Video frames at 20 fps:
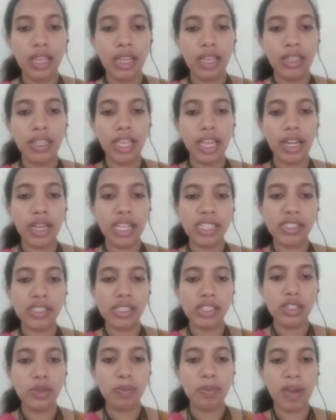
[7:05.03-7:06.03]
There
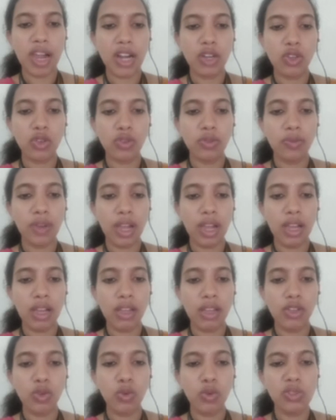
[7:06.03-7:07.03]
exist part of
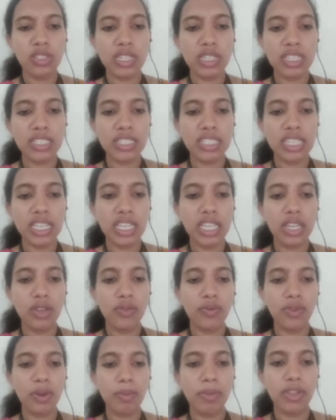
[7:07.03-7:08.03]
useless key
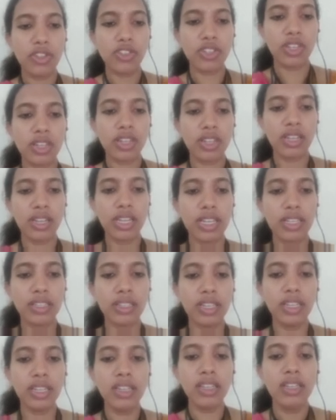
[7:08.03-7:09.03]
information
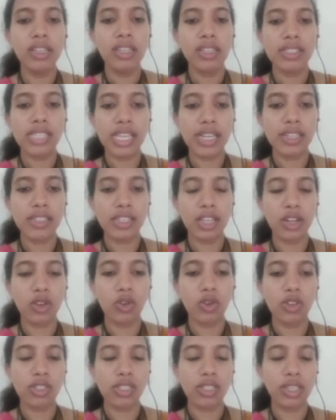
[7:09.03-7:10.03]
in the sensor
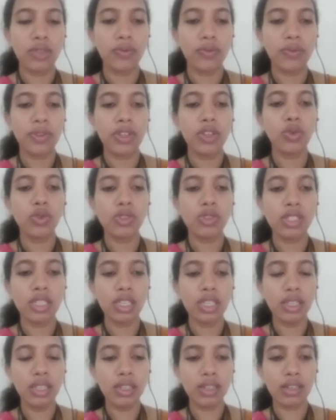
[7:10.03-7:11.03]
nodes. If we
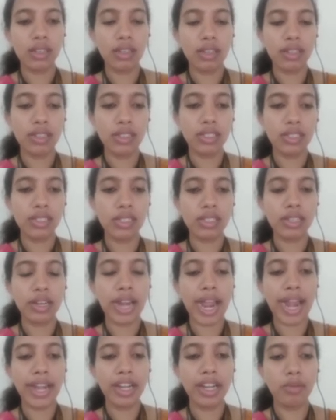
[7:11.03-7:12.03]
using
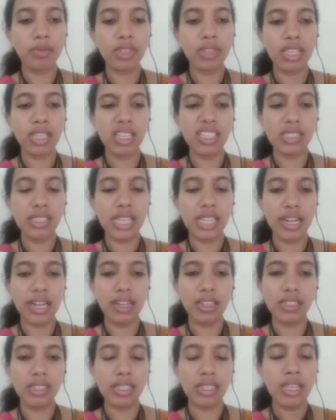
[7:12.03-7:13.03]
random keys,
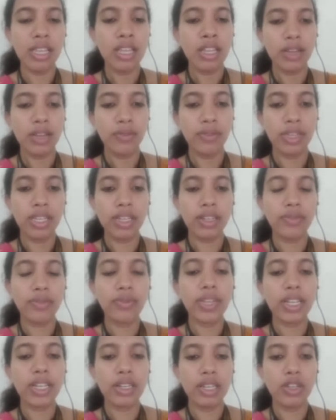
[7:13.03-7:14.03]
that is
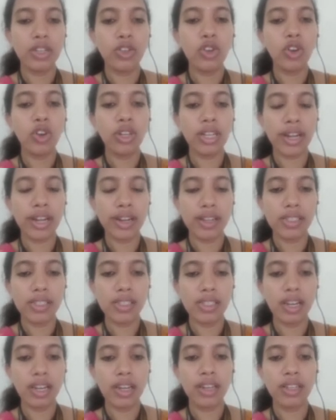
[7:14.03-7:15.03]
we did not
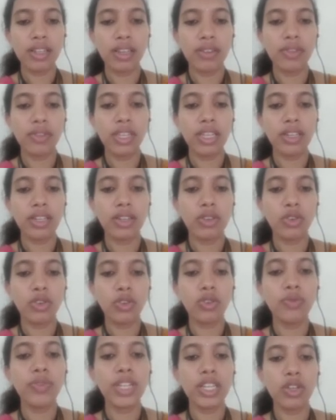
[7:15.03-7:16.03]
understand, we
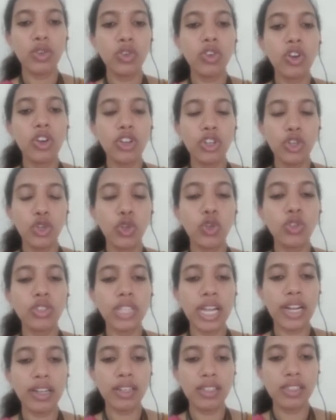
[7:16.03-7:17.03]
do not know
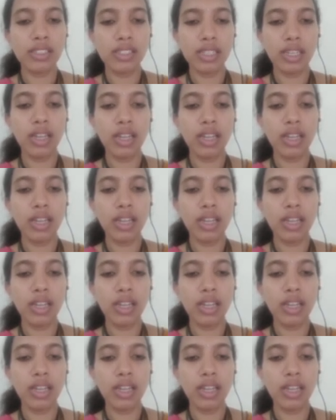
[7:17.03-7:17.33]
that is